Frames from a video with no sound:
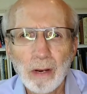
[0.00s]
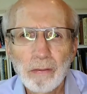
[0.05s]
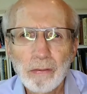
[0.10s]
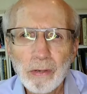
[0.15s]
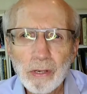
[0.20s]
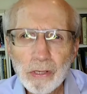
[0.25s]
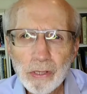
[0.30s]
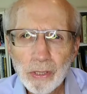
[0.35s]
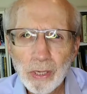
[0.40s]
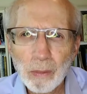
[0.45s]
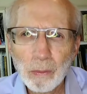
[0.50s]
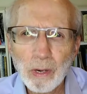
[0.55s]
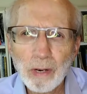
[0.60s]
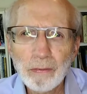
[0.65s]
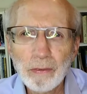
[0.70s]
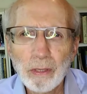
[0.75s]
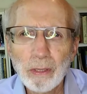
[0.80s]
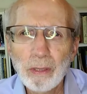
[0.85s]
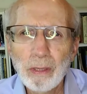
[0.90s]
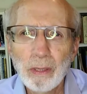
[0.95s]
First,
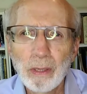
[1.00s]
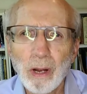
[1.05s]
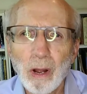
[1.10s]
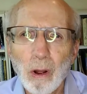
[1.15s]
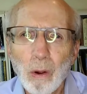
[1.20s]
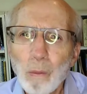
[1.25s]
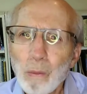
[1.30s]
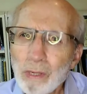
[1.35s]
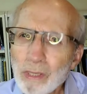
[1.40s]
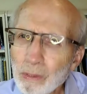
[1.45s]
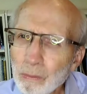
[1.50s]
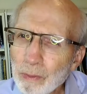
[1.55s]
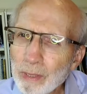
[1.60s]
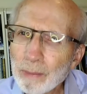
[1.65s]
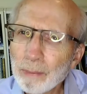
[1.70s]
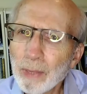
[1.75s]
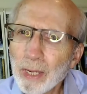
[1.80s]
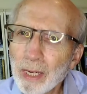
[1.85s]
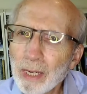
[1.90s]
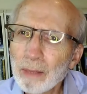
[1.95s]
however, what do
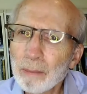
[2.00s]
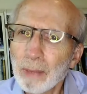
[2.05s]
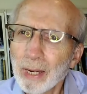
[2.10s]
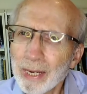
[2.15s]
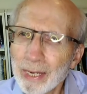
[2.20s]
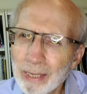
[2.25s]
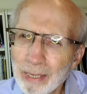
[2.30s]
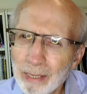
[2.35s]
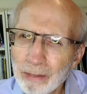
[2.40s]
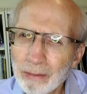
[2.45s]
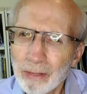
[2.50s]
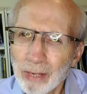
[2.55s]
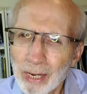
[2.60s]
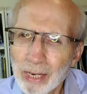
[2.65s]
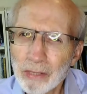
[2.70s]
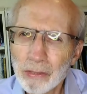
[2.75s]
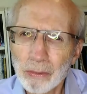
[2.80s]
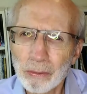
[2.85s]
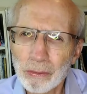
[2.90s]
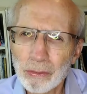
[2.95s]
we mean by an
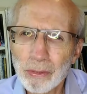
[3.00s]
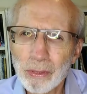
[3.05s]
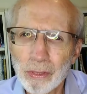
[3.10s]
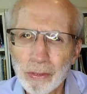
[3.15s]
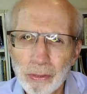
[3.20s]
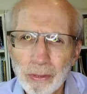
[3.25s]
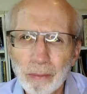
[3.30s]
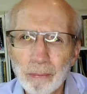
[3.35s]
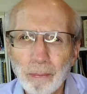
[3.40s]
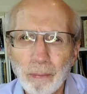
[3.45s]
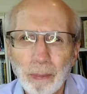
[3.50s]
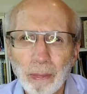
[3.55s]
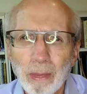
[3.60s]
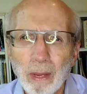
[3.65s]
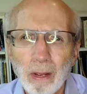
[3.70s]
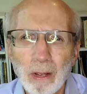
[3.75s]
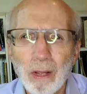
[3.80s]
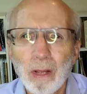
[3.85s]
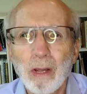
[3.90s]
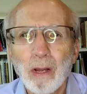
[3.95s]
international system?
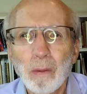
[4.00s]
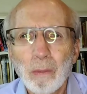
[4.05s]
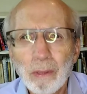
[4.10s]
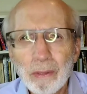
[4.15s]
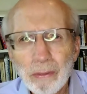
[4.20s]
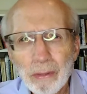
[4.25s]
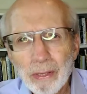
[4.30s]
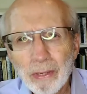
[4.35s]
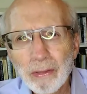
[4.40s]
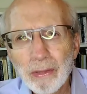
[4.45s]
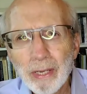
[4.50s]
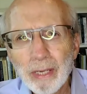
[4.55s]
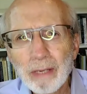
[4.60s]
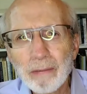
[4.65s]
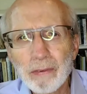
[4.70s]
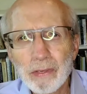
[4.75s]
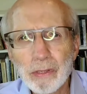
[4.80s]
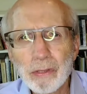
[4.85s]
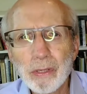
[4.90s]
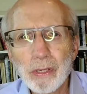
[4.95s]
Well, you can think
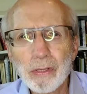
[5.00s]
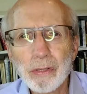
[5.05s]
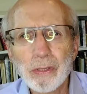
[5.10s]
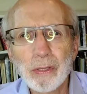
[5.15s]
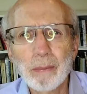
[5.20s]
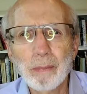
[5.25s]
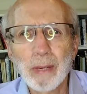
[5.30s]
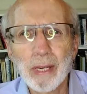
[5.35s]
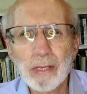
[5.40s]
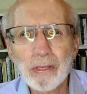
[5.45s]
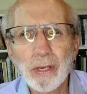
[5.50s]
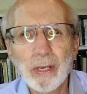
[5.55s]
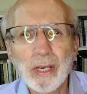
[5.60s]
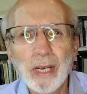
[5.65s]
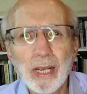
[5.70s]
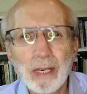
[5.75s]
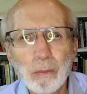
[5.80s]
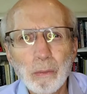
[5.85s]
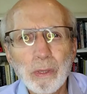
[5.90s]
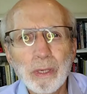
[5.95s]
of a system as a
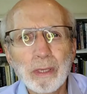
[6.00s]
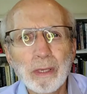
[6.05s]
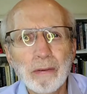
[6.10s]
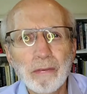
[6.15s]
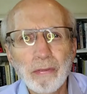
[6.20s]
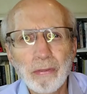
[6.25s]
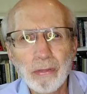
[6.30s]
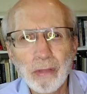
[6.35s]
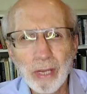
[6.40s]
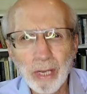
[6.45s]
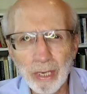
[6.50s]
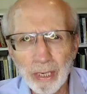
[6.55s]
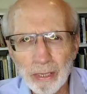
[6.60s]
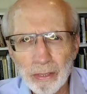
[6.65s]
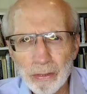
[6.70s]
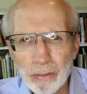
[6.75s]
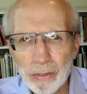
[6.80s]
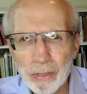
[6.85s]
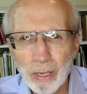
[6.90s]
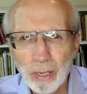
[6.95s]
network of
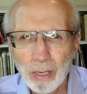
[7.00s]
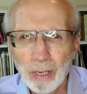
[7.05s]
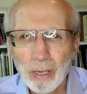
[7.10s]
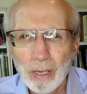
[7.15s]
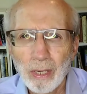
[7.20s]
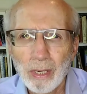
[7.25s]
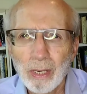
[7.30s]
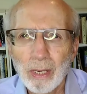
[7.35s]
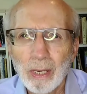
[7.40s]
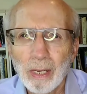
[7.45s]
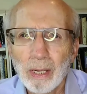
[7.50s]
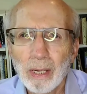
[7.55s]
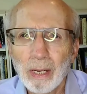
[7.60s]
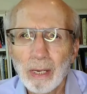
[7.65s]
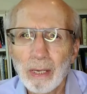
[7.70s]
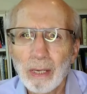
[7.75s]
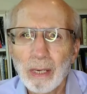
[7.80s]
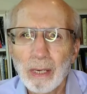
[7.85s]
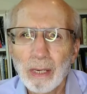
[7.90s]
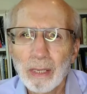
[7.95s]
things
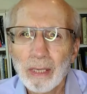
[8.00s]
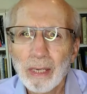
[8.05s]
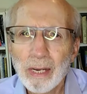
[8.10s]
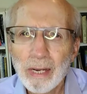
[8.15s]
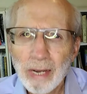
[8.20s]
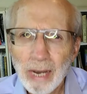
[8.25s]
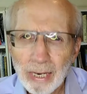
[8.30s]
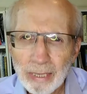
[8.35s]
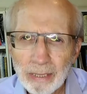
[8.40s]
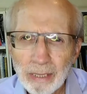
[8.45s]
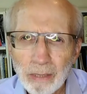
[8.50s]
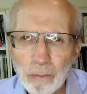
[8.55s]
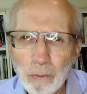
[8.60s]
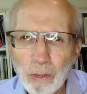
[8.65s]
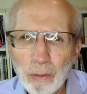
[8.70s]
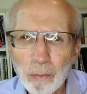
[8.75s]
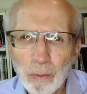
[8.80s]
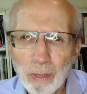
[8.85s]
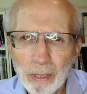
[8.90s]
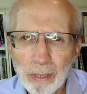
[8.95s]
connected
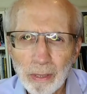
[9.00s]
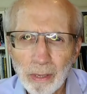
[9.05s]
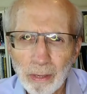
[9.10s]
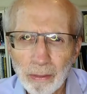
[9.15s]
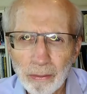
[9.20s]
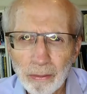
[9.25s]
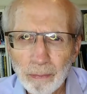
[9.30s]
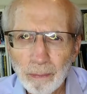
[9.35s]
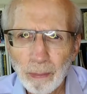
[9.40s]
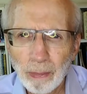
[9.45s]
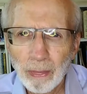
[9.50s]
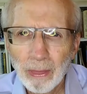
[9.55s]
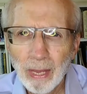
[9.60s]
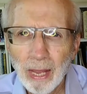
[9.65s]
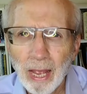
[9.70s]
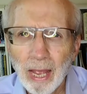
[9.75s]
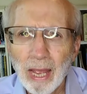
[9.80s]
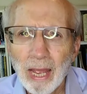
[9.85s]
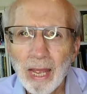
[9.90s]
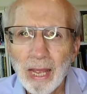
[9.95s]
with one another
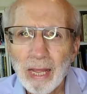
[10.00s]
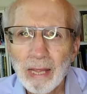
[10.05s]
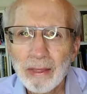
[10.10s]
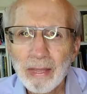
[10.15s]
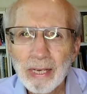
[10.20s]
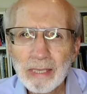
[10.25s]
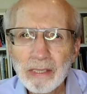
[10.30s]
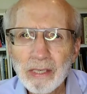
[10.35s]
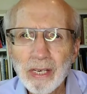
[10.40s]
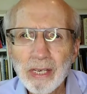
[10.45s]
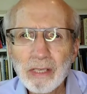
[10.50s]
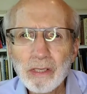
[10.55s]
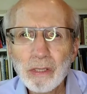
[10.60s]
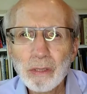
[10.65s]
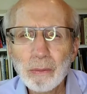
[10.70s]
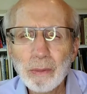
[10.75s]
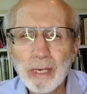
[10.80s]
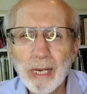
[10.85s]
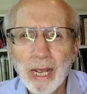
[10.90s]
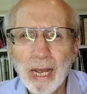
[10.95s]
that tend
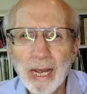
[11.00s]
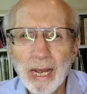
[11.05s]
to